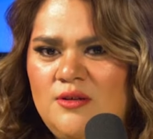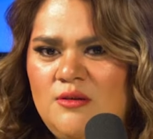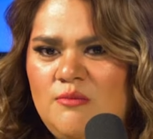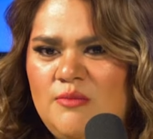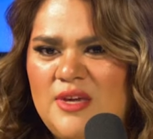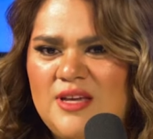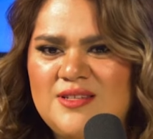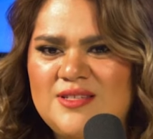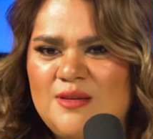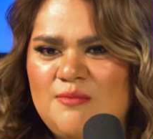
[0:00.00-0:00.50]

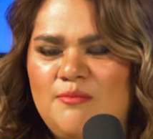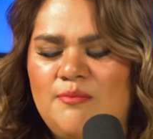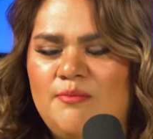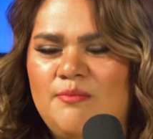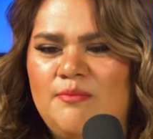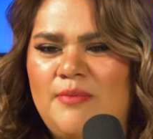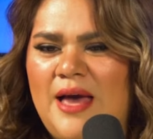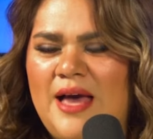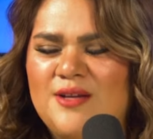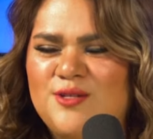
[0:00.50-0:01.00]
because I'm
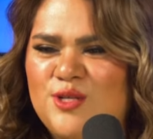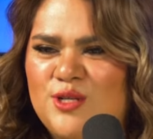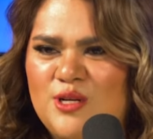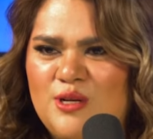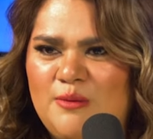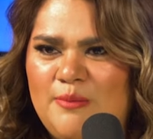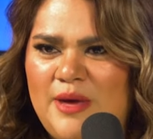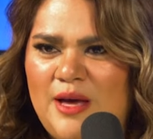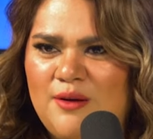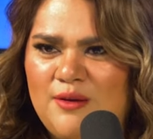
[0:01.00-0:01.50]

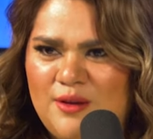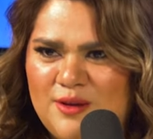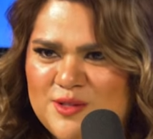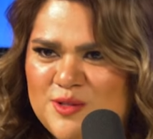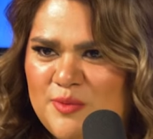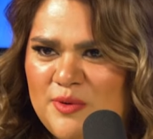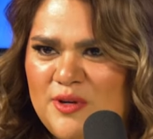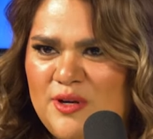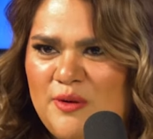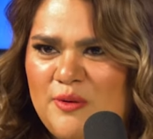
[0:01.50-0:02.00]
passionate about
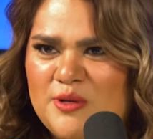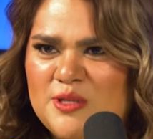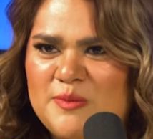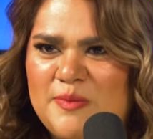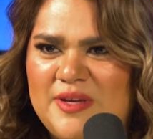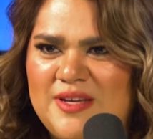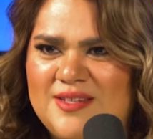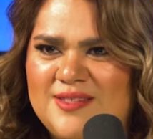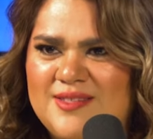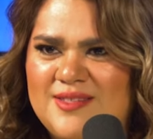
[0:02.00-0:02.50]
entrepreneurs because